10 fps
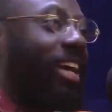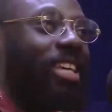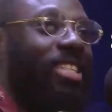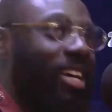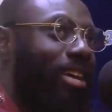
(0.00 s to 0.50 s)
and
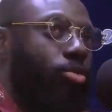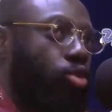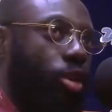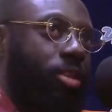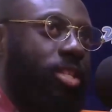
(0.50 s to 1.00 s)
Instagram
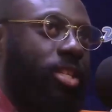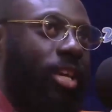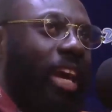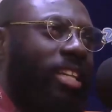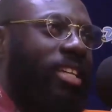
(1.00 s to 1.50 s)
stories.
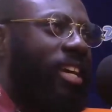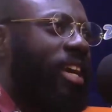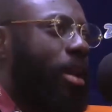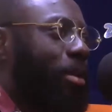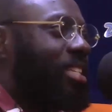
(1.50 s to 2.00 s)
And
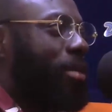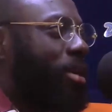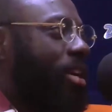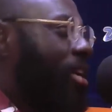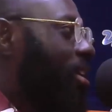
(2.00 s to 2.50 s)
that's I mean,